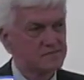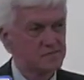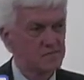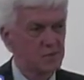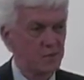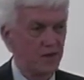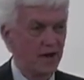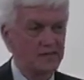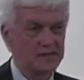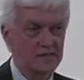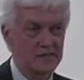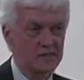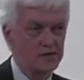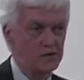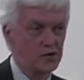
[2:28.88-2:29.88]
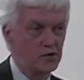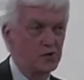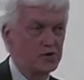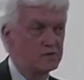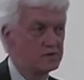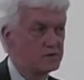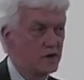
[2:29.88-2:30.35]
Nebraska can do
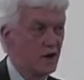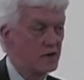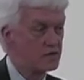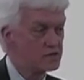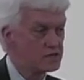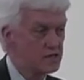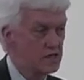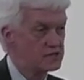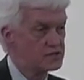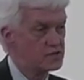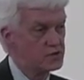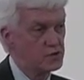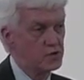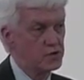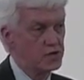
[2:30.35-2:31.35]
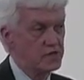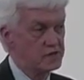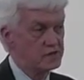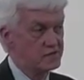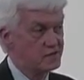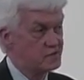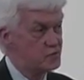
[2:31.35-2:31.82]
it, other states are doing it,
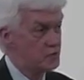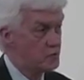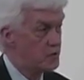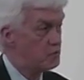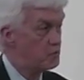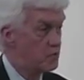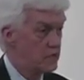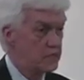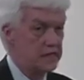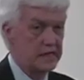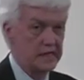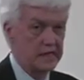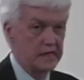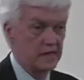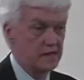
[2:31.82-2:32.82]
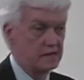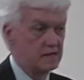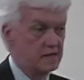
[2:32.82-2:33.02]
do we really need it?